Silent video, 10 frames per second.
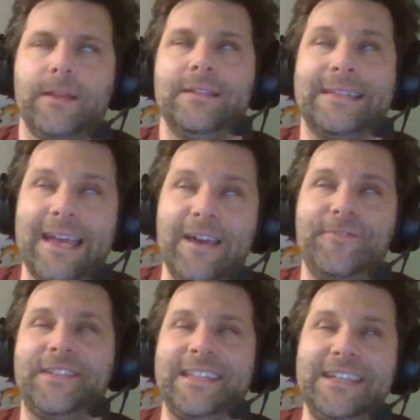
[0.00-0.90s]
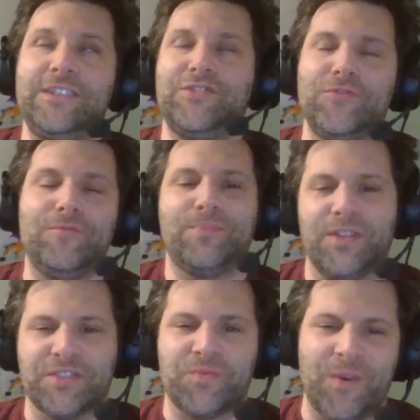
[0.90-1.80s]
Dev D2
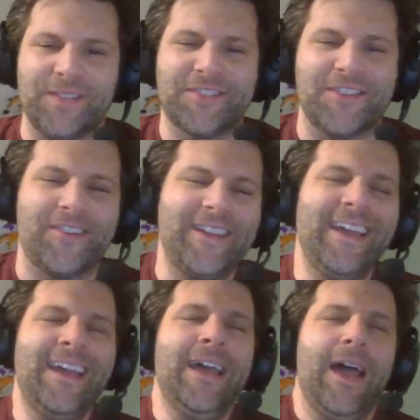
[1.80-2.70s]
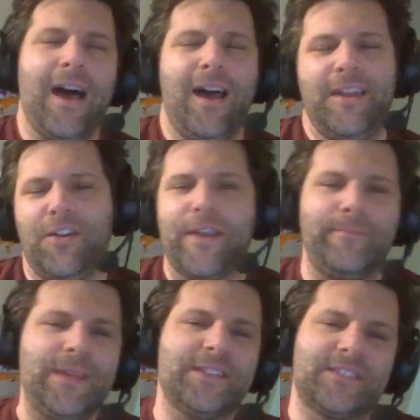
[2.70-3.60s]
plus 1, sorry. And all that
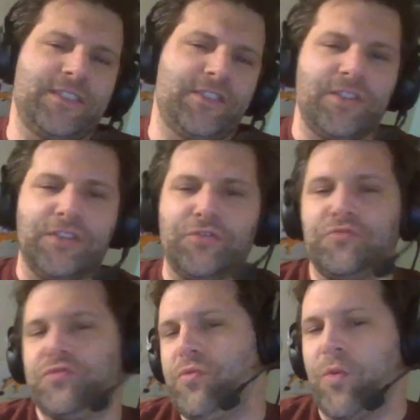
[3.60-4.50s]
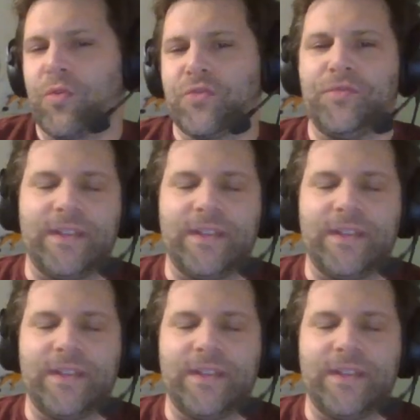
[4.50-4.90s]
means is that they're going to do 2 or 3